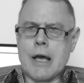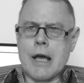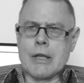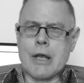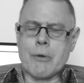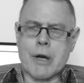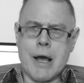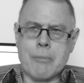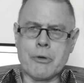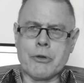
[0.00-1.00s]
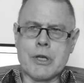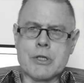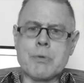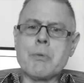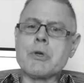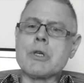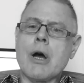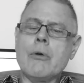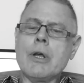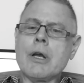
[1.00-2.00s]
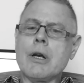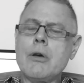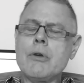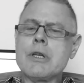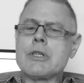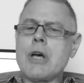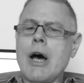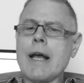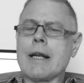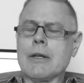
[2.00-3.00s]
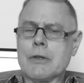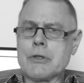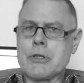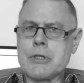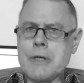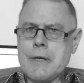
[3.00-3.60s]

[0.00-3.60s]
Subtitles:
and there were a couple of things we were shown, including titles.